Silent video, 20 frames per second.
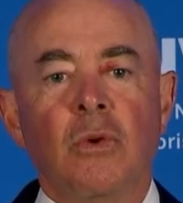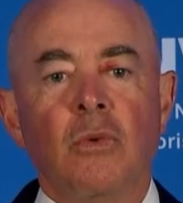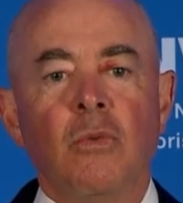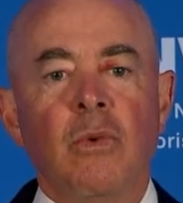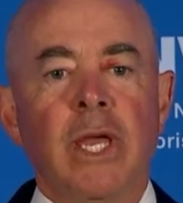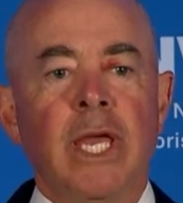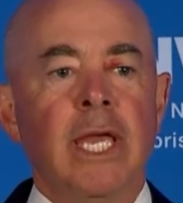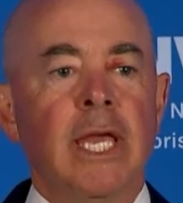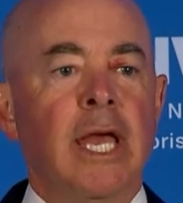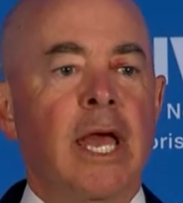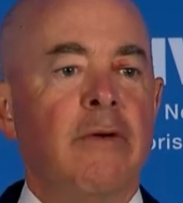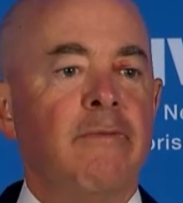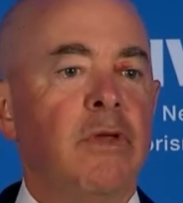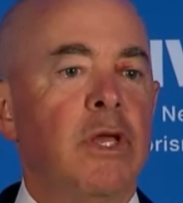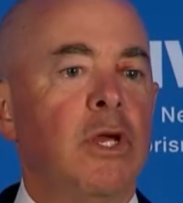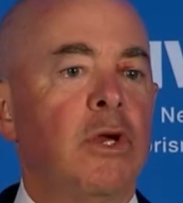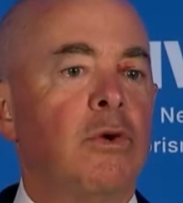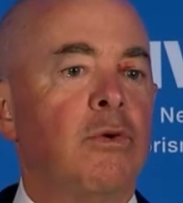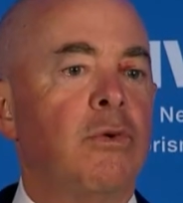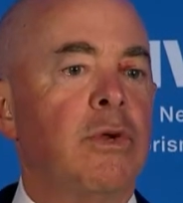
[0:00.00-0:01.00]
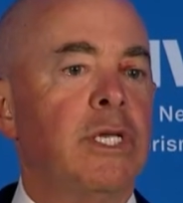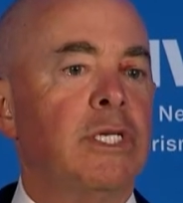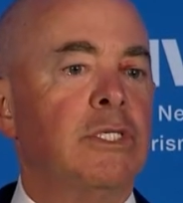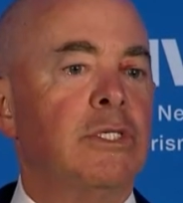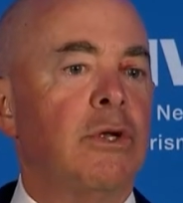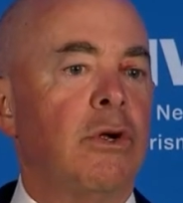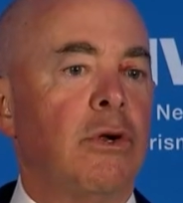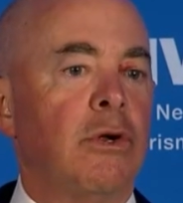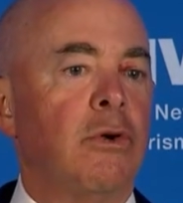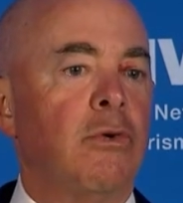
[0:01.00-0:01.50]
We have
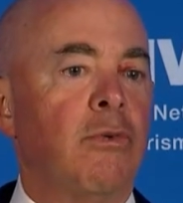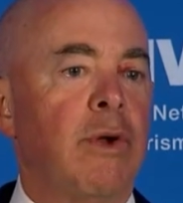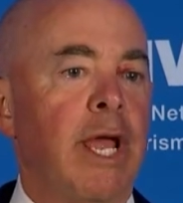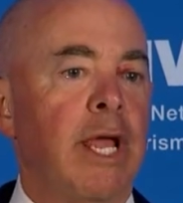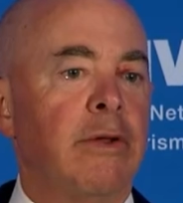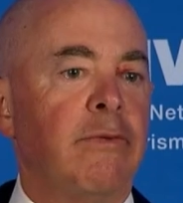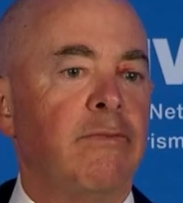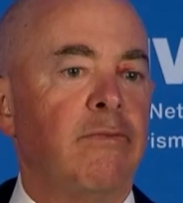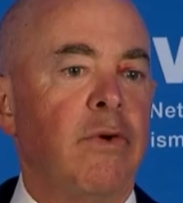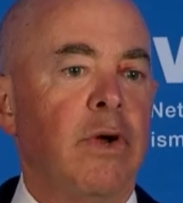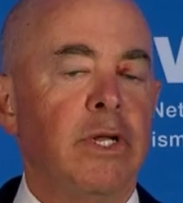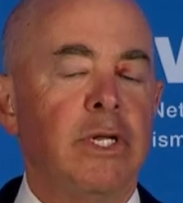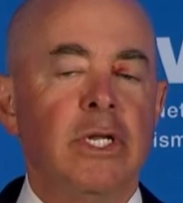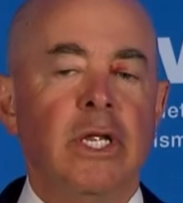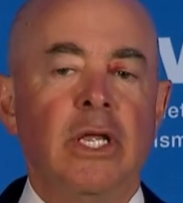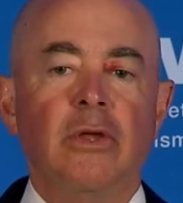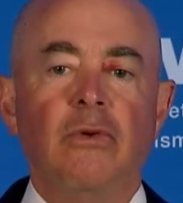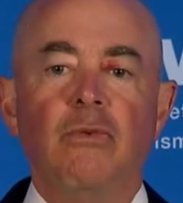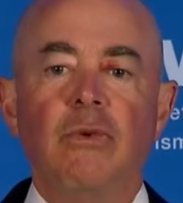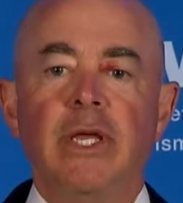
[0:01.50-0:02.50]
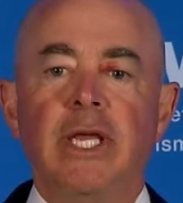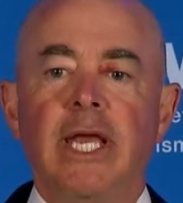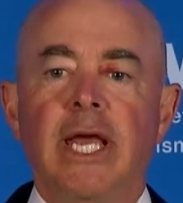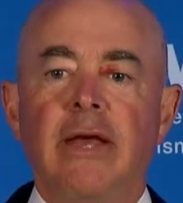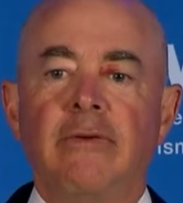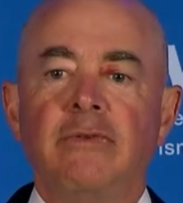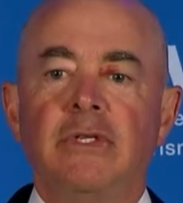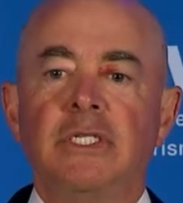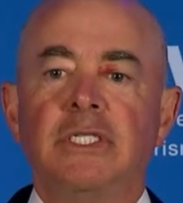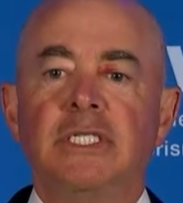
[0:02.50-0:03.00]
increased our grant funding. We
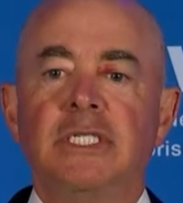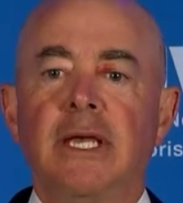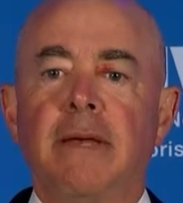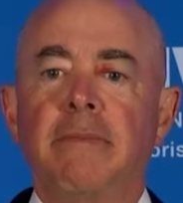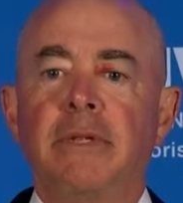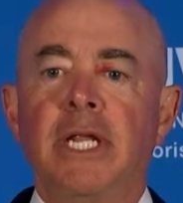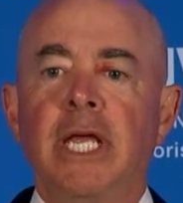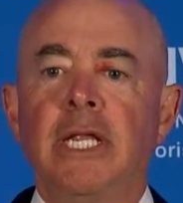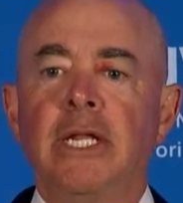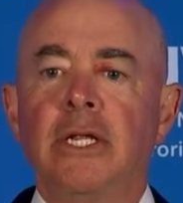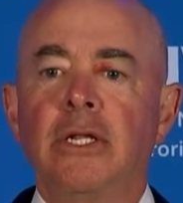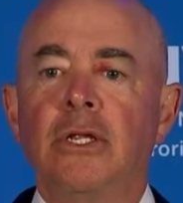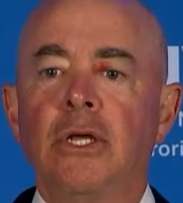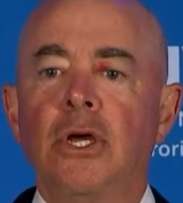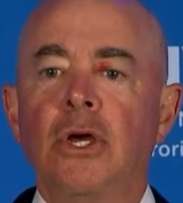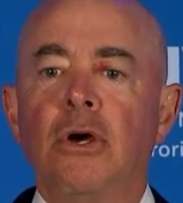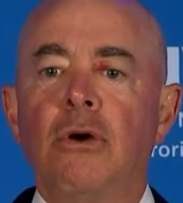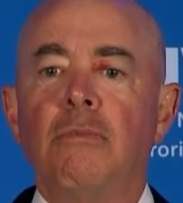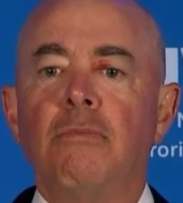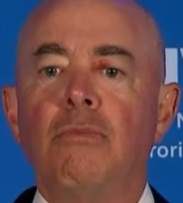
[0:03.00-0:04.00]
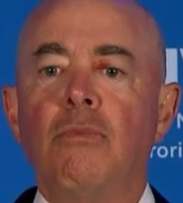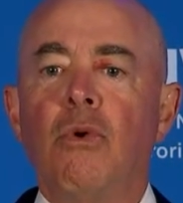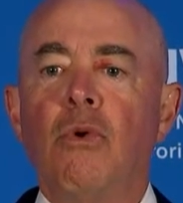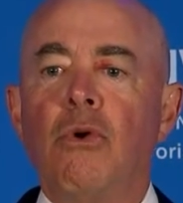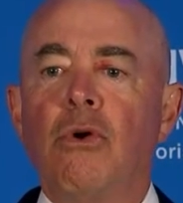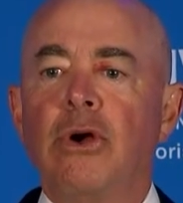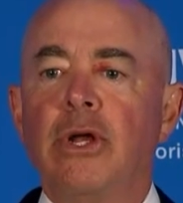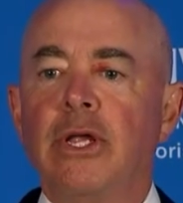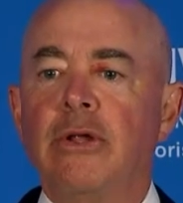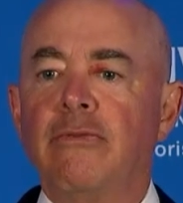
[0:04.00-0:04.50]
have disseminated
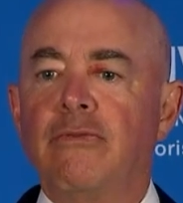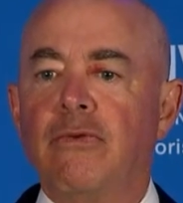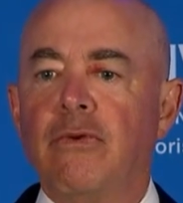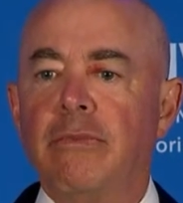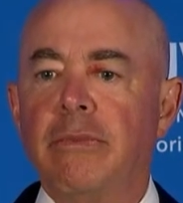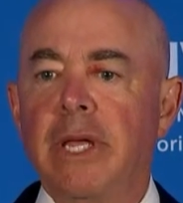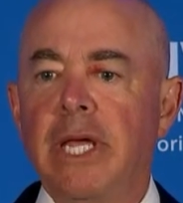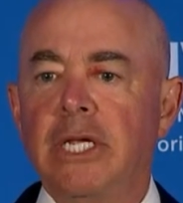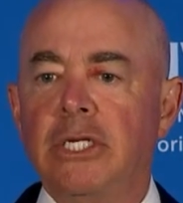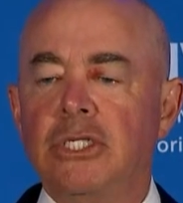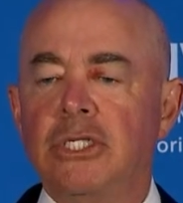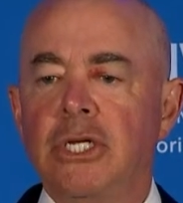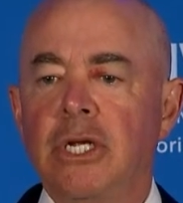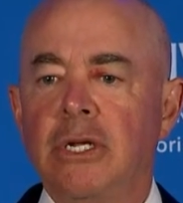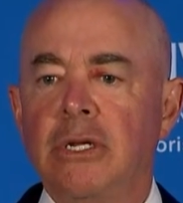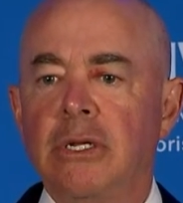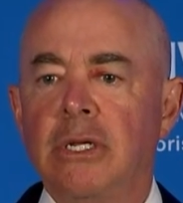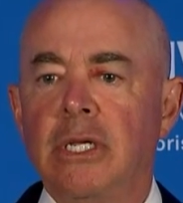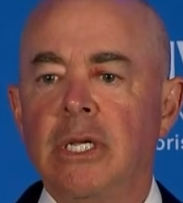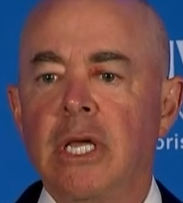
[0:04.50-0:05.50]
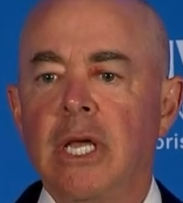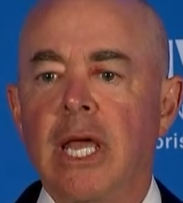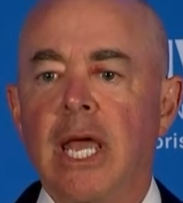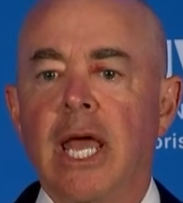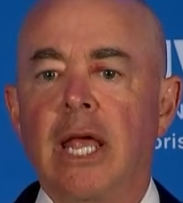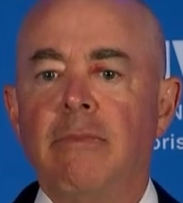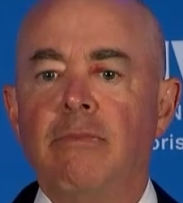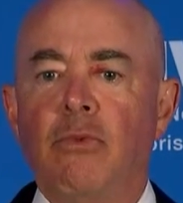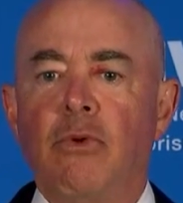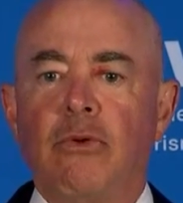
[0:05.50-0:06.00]
more information,
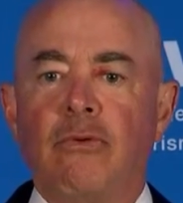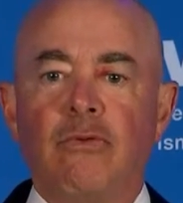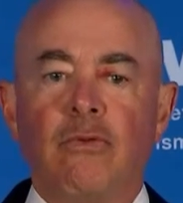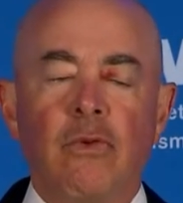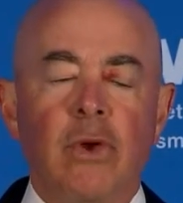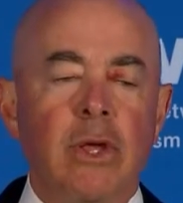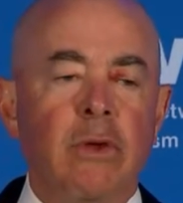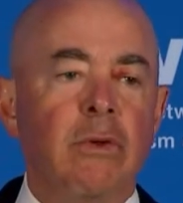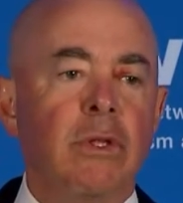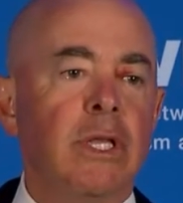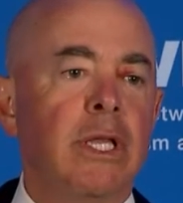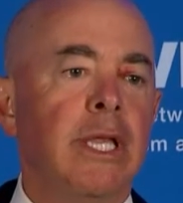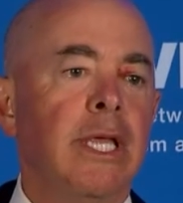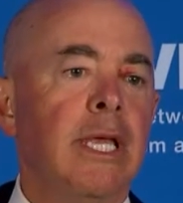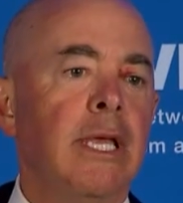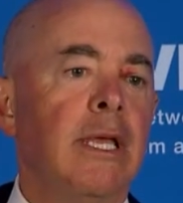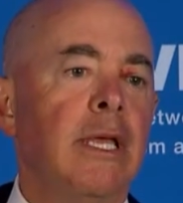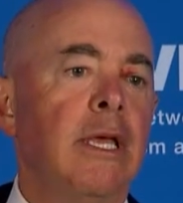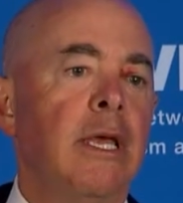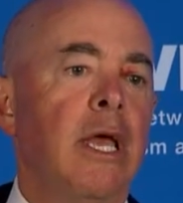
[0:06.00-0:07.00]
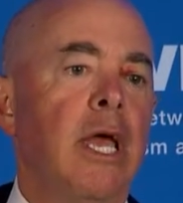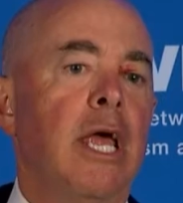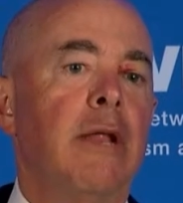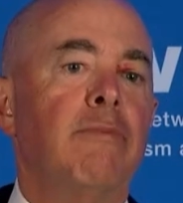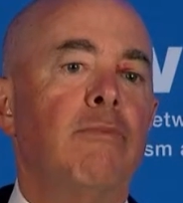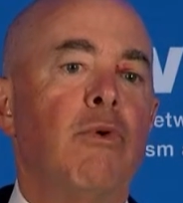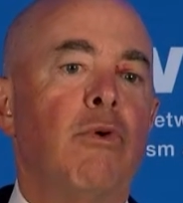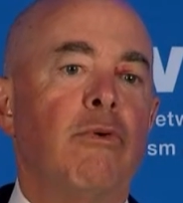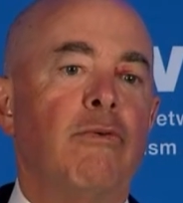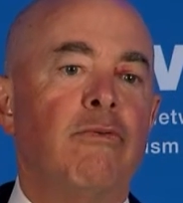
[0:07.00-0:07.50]
and more frequently
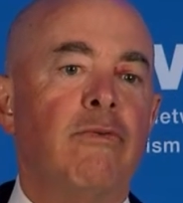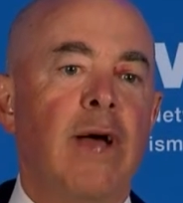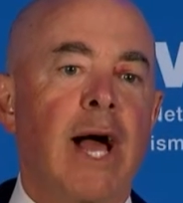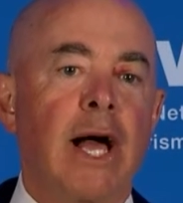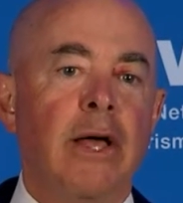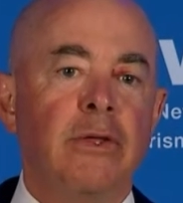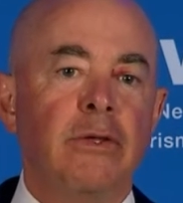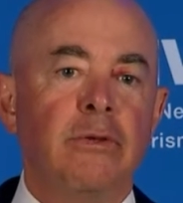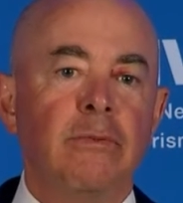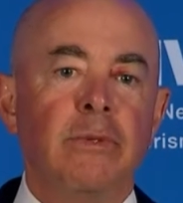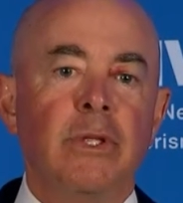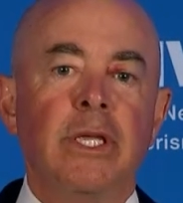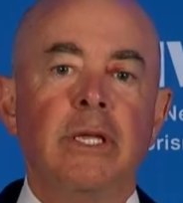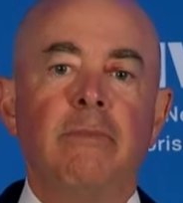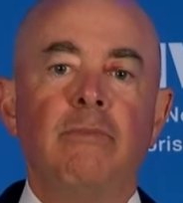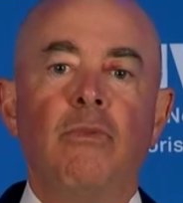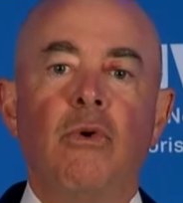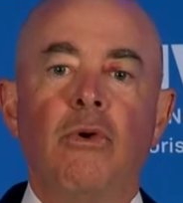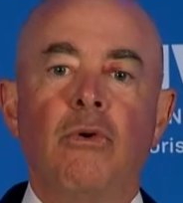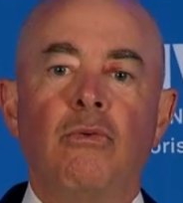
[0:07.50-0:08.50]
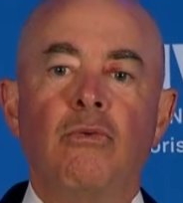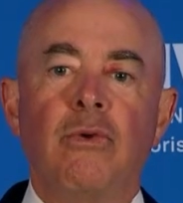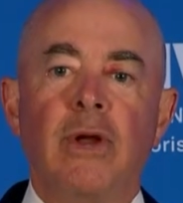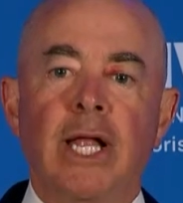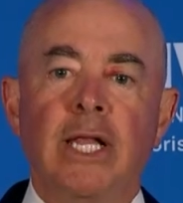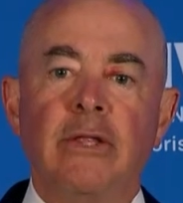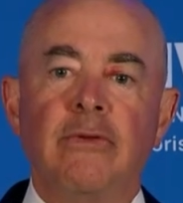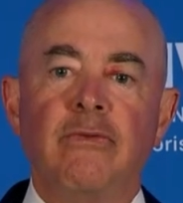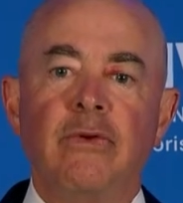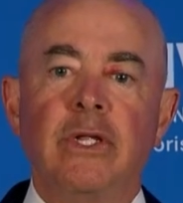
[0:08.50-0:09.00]
and more valuably, more
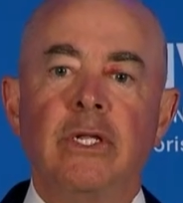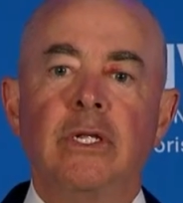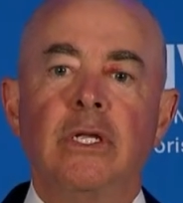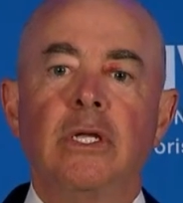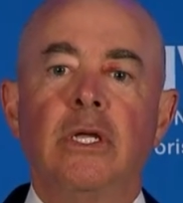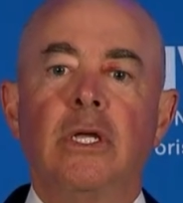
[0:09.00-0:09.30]
relevant,